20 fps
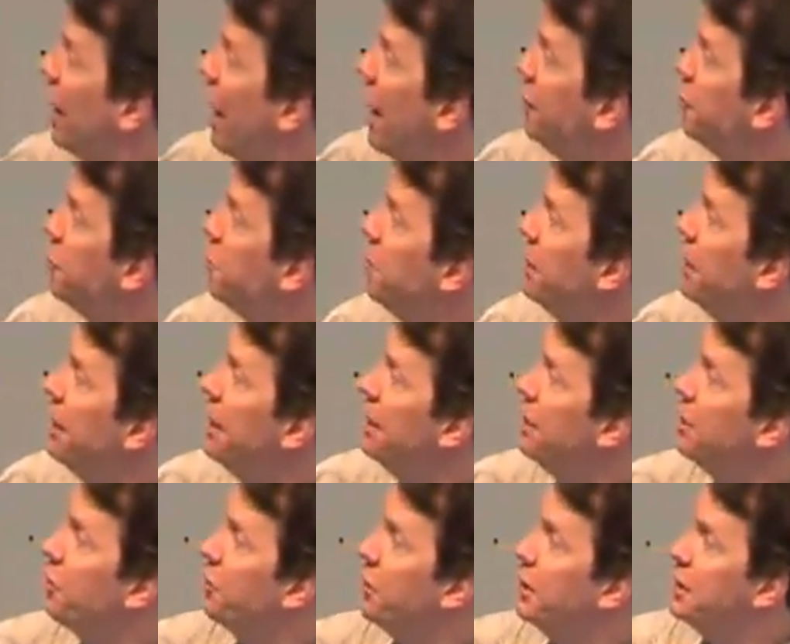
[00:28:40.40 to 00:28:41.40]
entropy
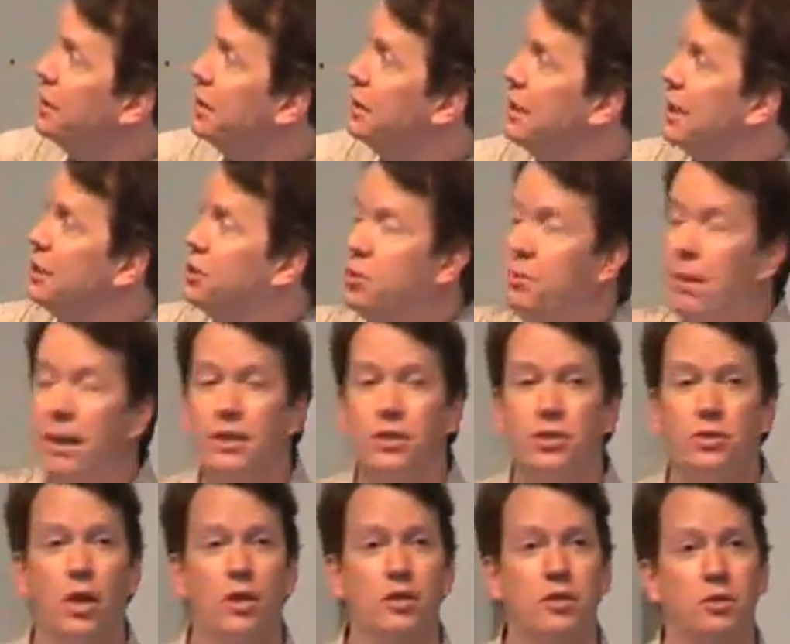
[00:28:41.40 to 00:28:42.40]
increases as you make
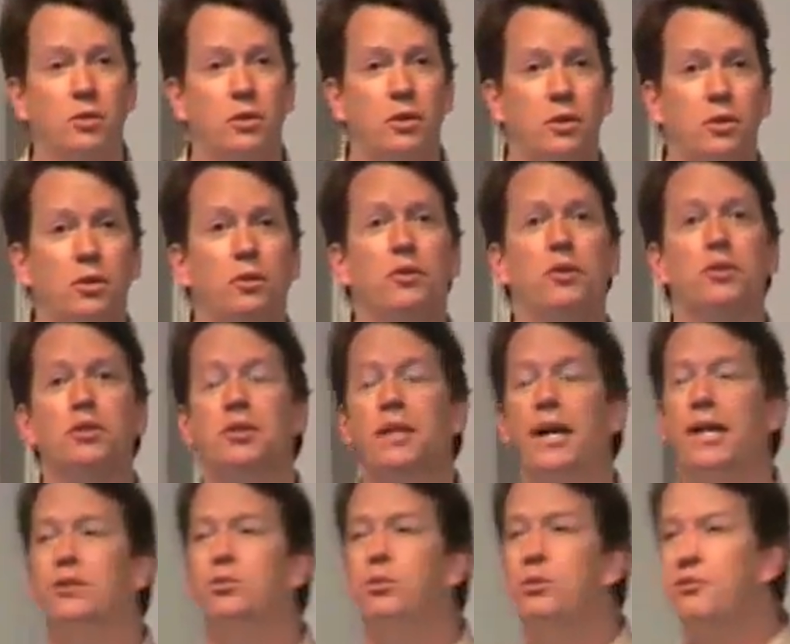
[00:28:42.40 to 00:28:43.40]
structure in the universe, and
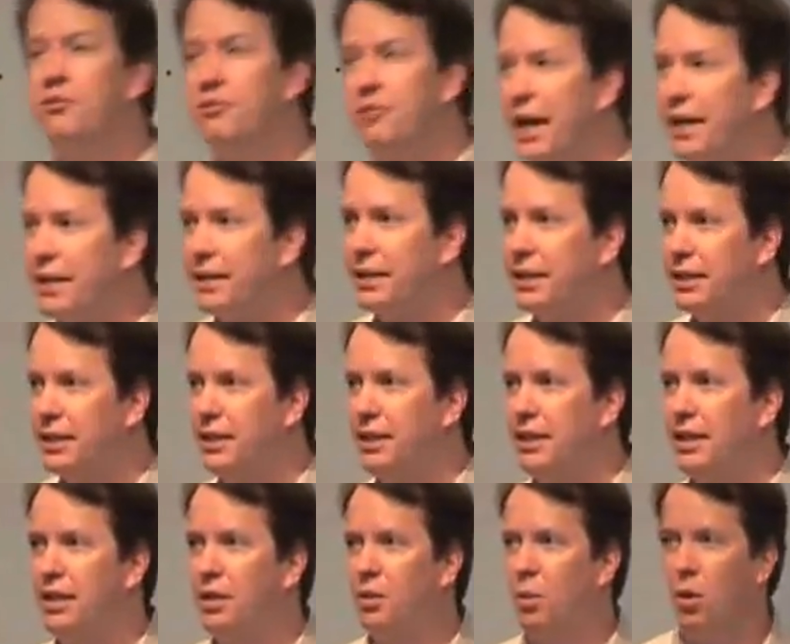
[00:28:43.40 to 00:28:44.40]
that is
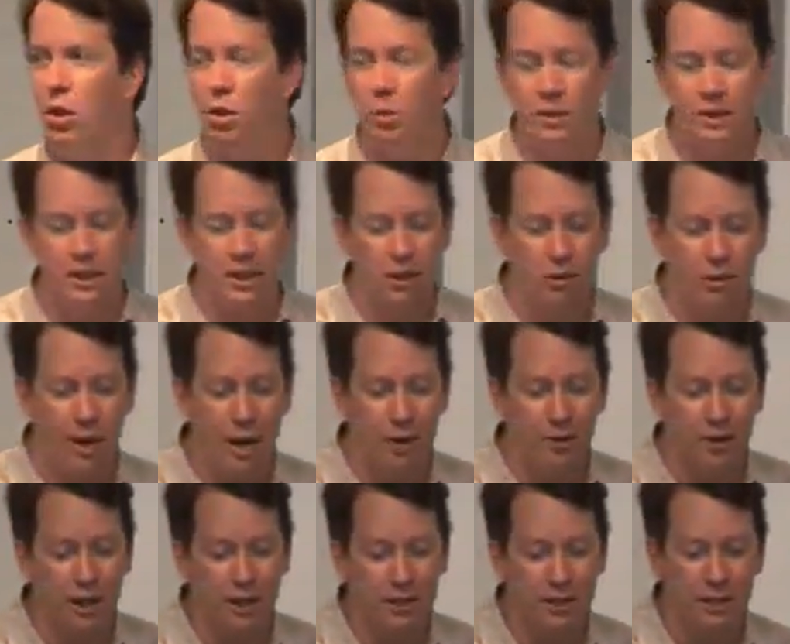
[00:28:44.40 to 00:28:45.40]
reflected in the world we see
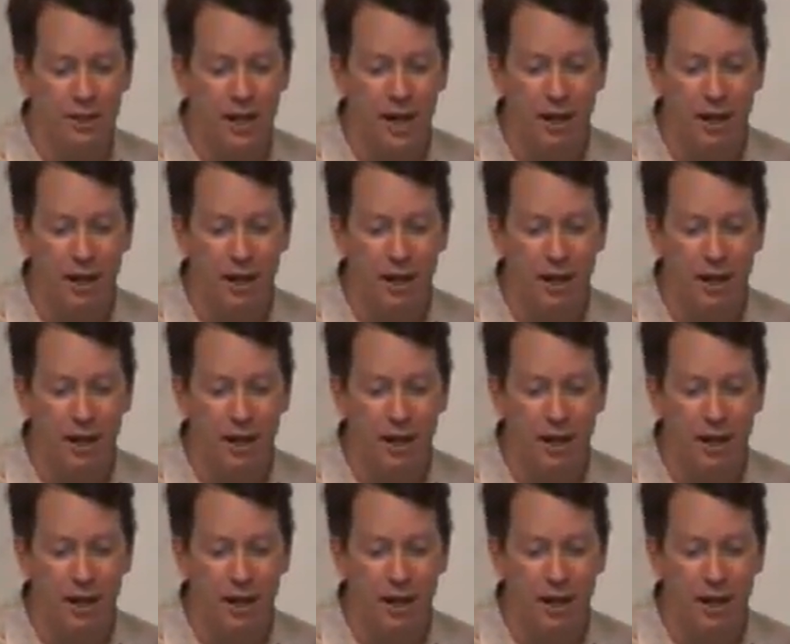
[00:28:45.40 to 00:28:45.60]
around us